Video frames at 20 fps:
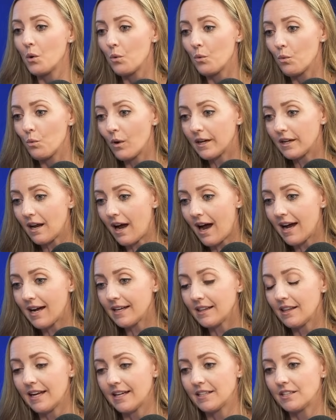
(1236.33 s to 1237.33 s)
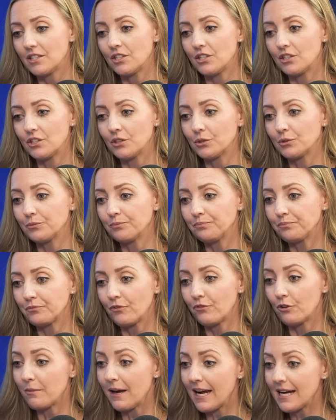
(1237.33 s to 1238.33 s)
what I like to do
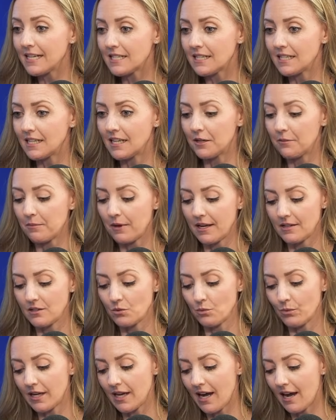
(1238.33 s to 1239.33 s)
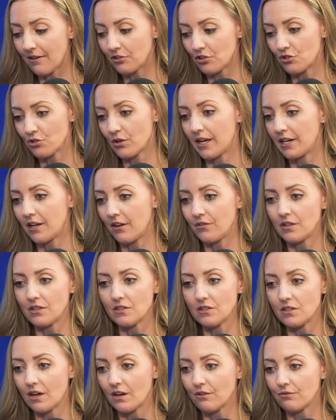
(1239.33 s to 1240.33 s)
for my team is we have to train on
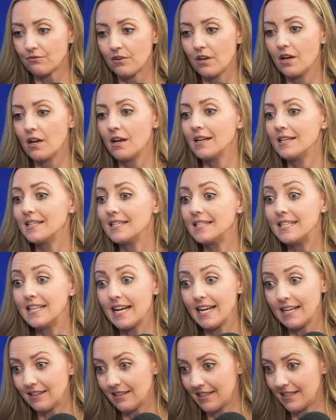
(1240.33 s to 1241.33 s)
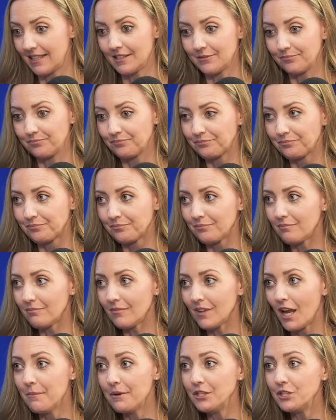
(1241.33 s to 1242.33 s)
this stuff daily.
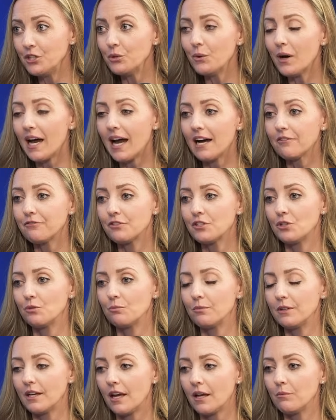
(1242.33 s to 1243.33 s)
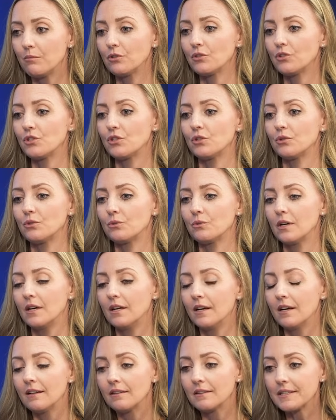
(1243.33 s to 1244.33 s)
I mean, you have to be able to
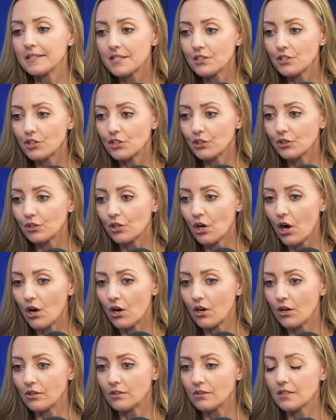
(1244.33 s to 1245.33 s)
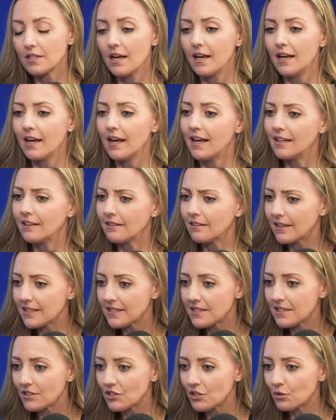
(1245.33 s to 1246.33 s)
listen to your calls and
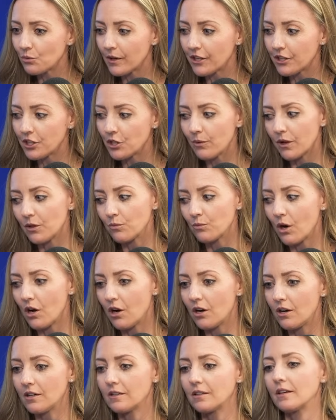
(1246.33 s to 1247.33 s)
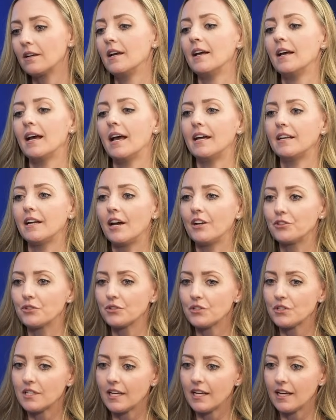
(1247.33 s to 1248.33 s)
listen to where you went wrong and
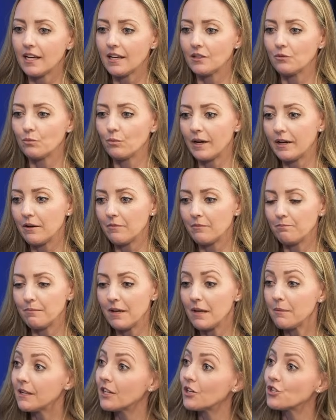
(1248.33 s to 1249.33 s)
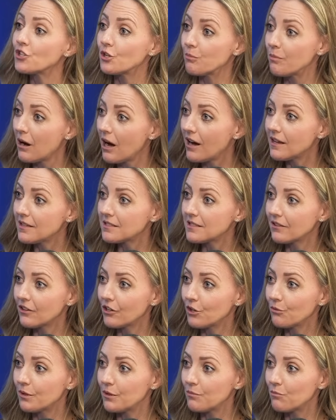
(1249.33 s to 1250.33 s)
understand, maybe I should have paused a
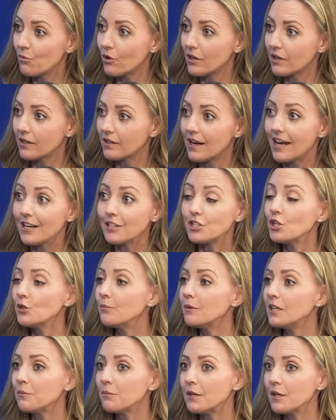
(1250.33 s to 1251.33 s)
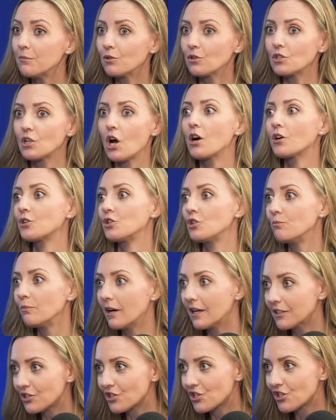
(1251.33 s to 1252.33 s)
little bit more. And too many people talk too
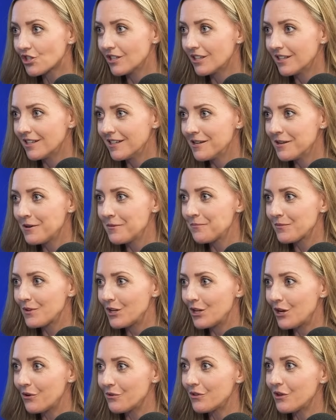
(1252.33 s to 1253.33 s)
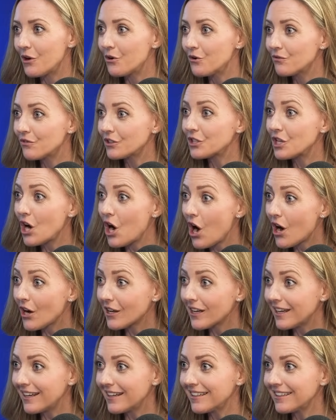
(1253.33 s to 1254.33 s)
much, the over
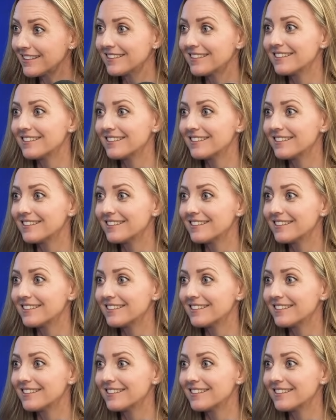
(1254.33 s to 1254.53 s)
talking.